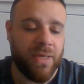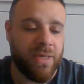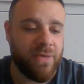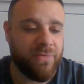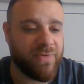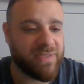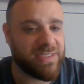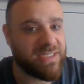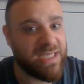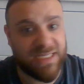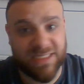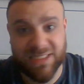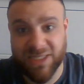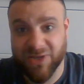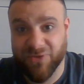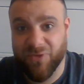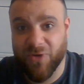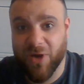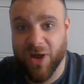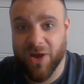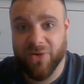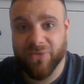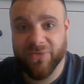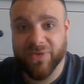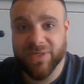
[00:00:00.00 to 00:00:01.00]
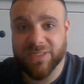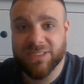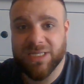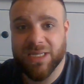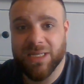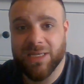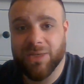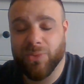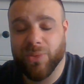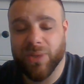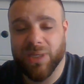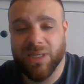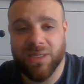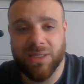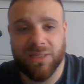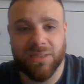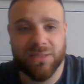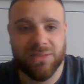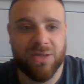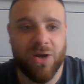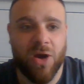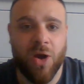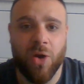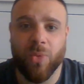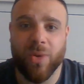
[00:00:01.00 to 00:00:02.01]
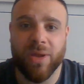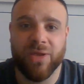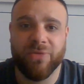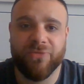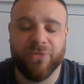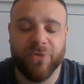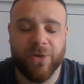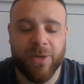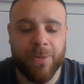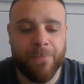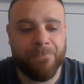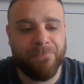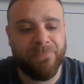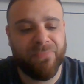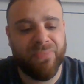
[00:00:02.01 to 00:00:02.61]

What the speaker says: Fantastic fight, obviously. We can't wait for it.